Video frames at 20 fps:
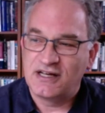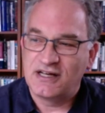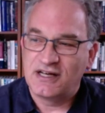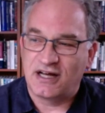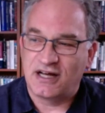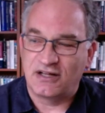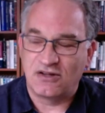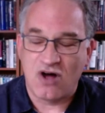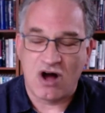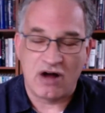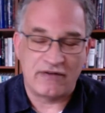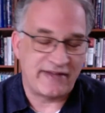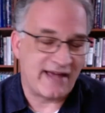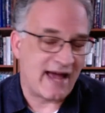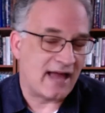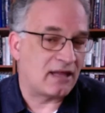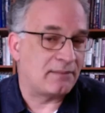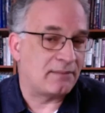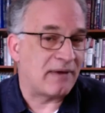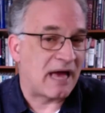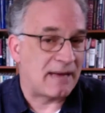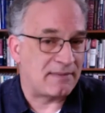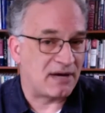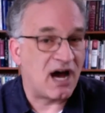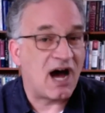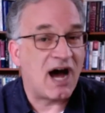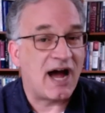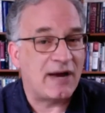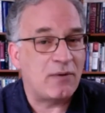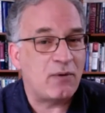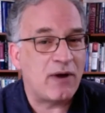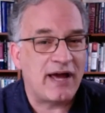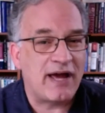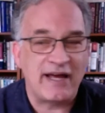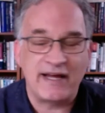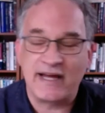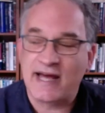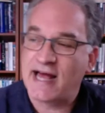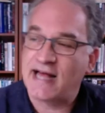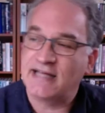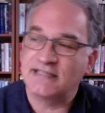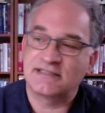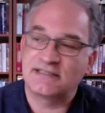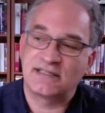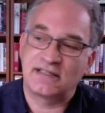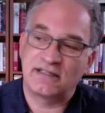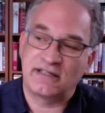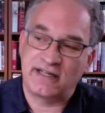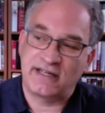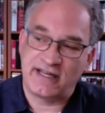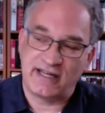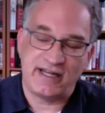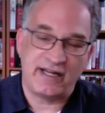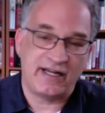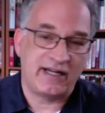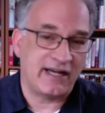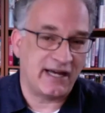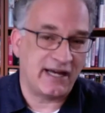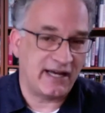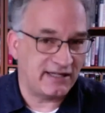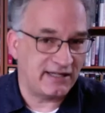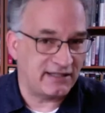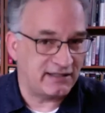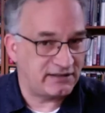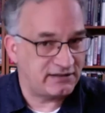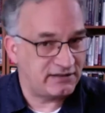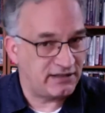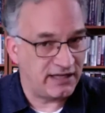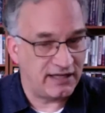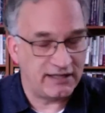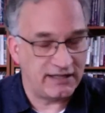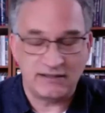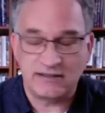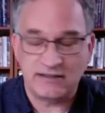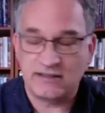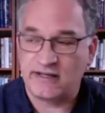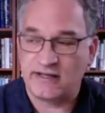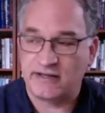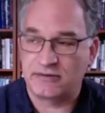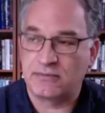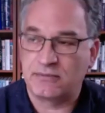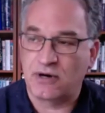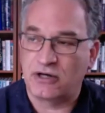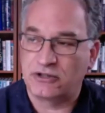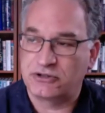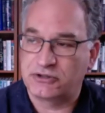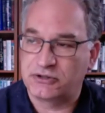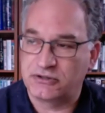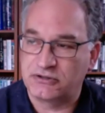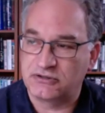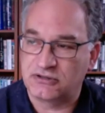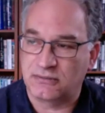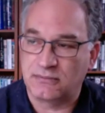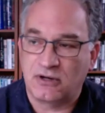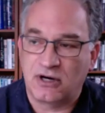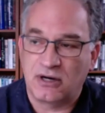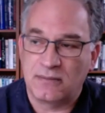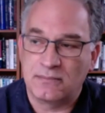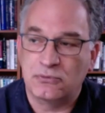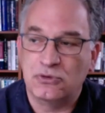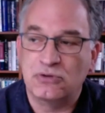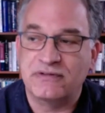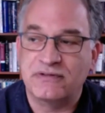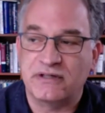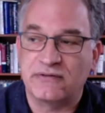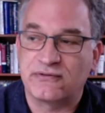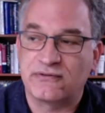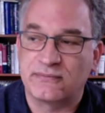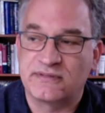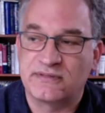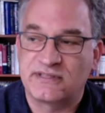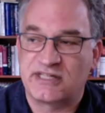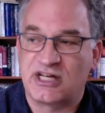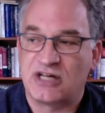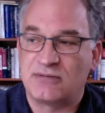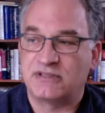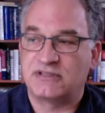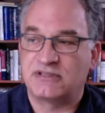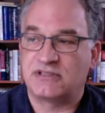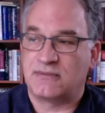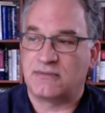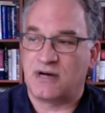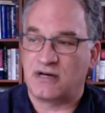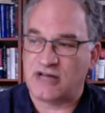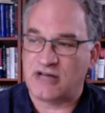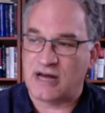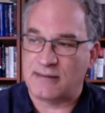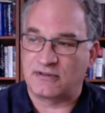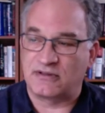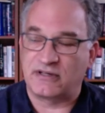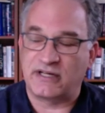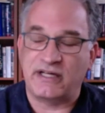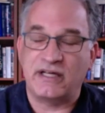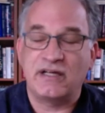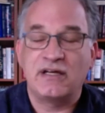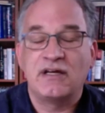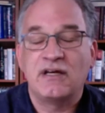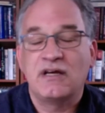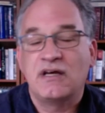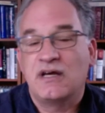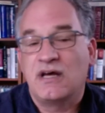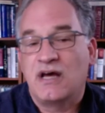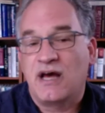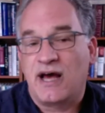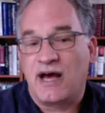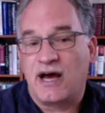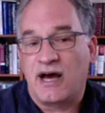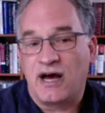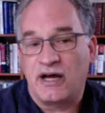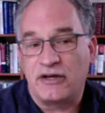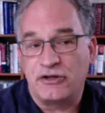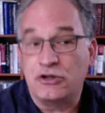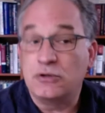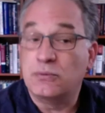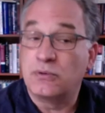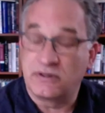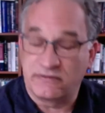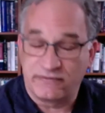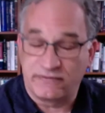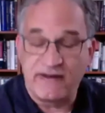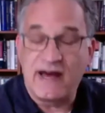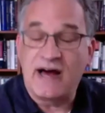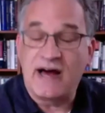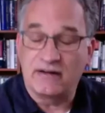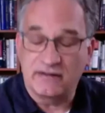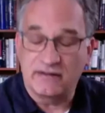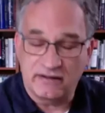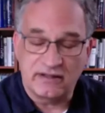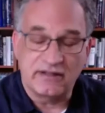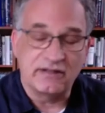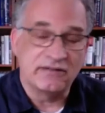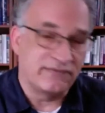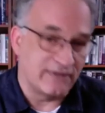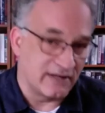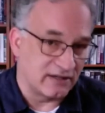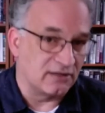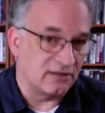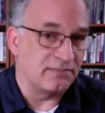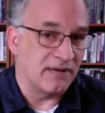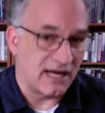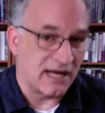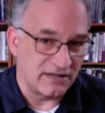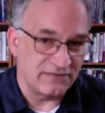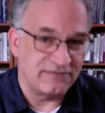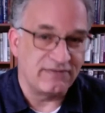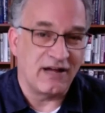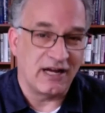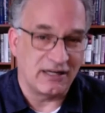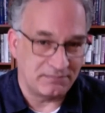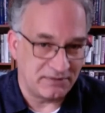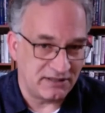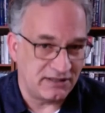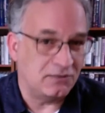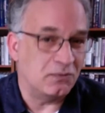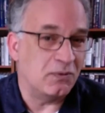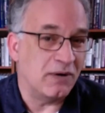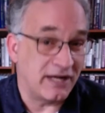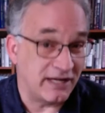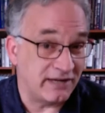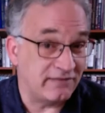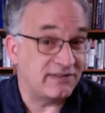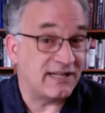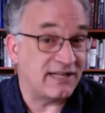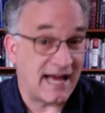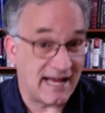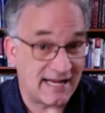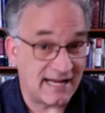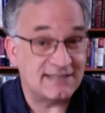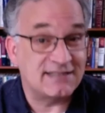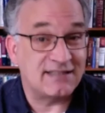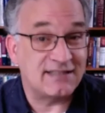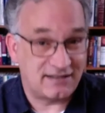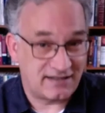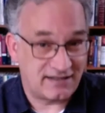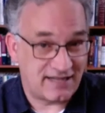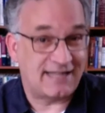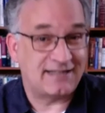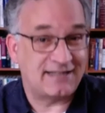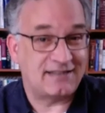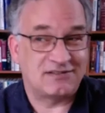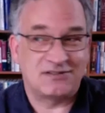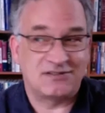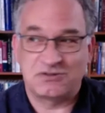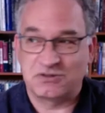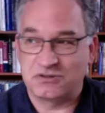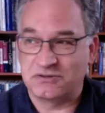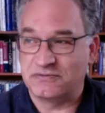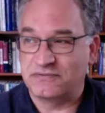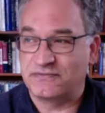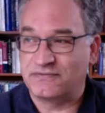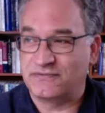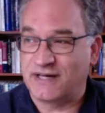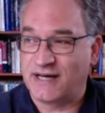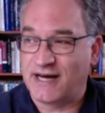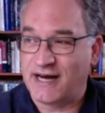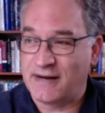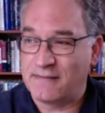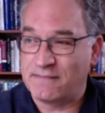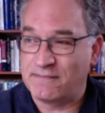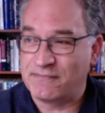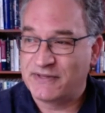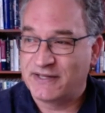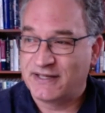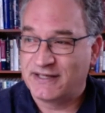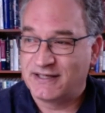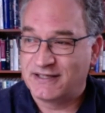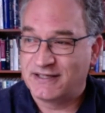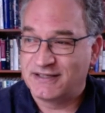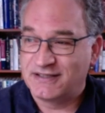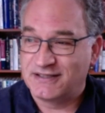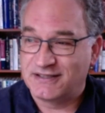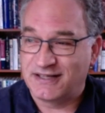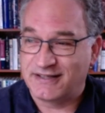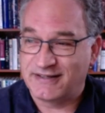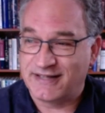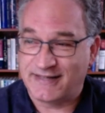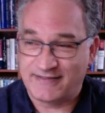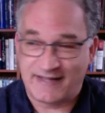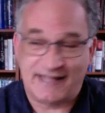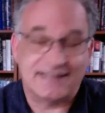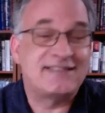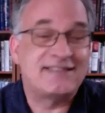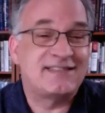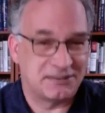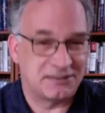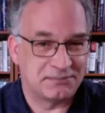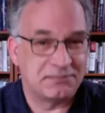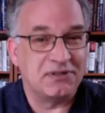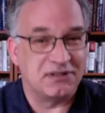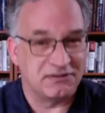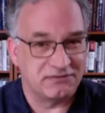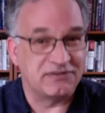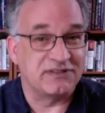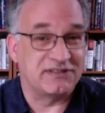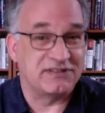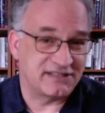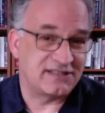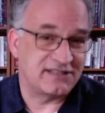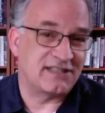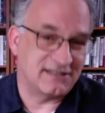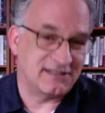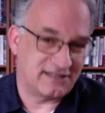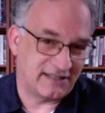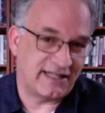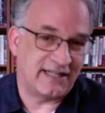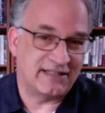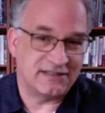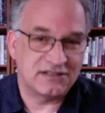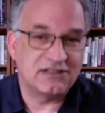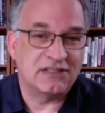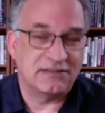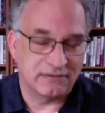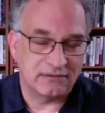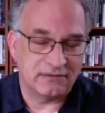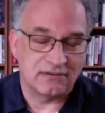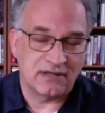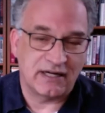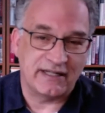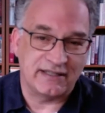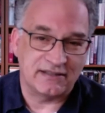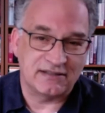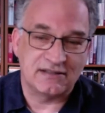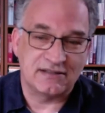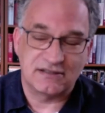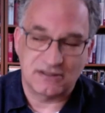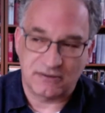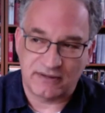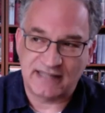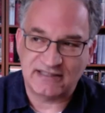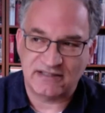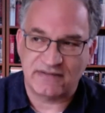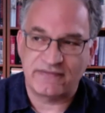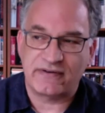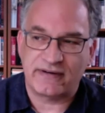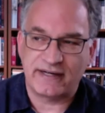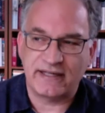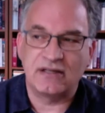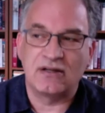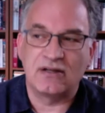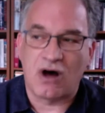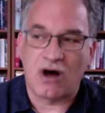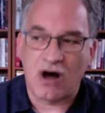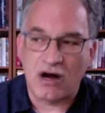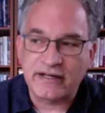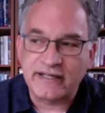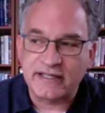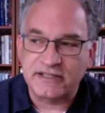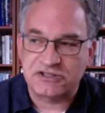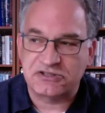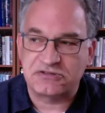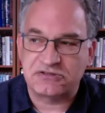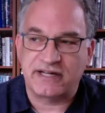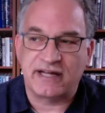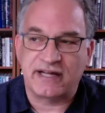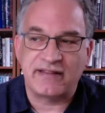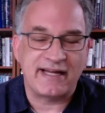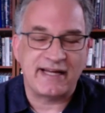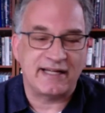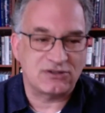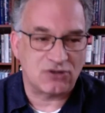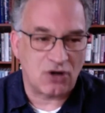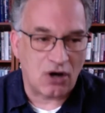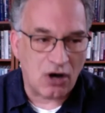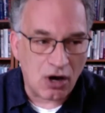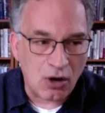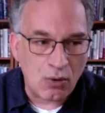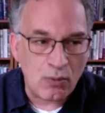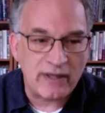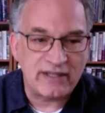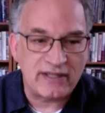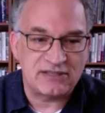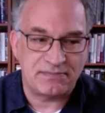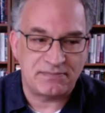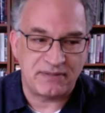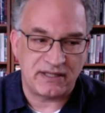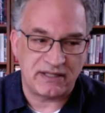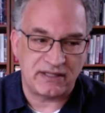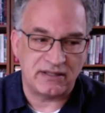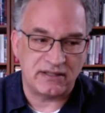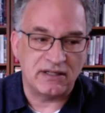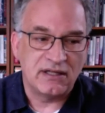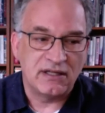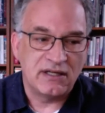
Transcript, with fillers: along the Alabama highway as King and, and the other marchers are, are moving from Selma to Montgomery, uh, you would have found the Confederate battle flag being waved as that sort of, um, that, that symbol of resistance against civil rights. And so it has a very long history. I think it's always been